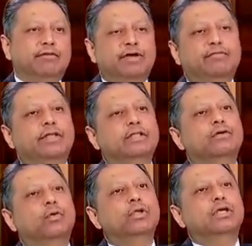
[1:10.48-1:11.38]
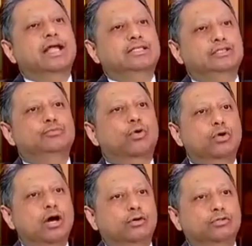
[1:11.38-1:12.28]
In fact, when the whole crisis
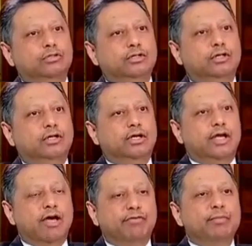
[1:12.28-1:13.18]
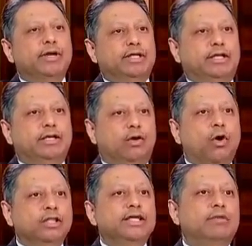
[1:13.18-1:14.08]
broke out, everybody in
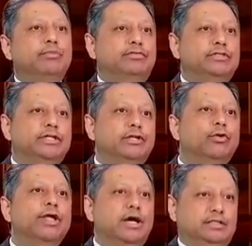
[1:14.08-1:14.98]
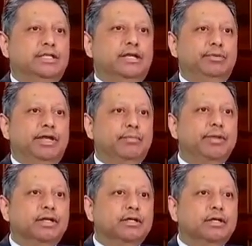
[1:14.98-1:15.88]
all the NBFCs, including us, let me
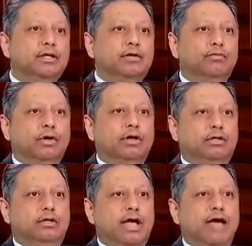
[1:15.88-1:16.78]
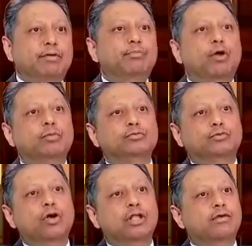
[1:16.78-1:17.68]
admit, were having
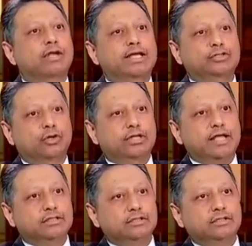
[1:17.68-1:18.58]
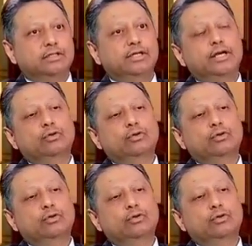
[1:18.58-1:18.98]
problems. All our lines got cancelled.